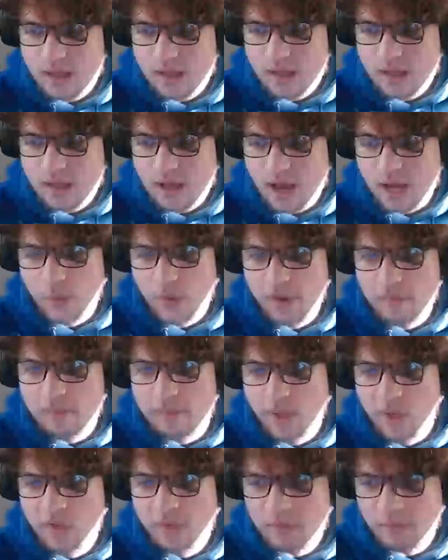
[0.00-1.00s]
How do I
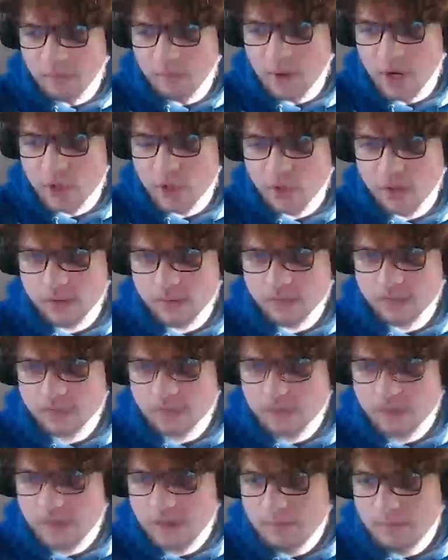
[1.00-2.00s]
build up the pressure?
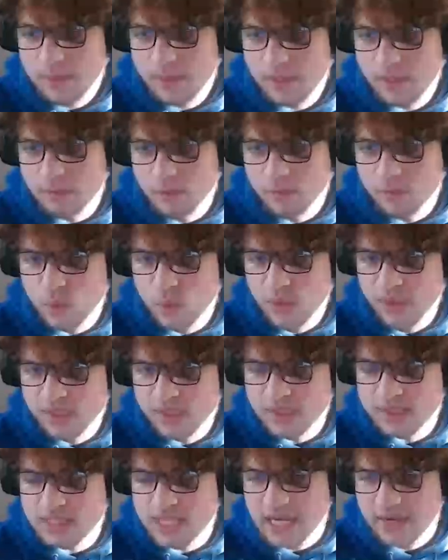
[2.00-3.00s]
Played the move queen to
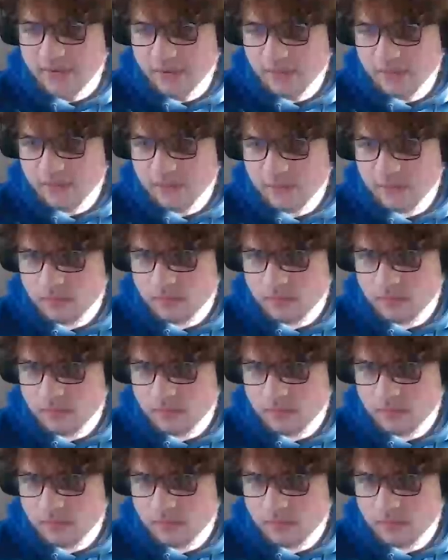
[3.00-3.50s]
d7.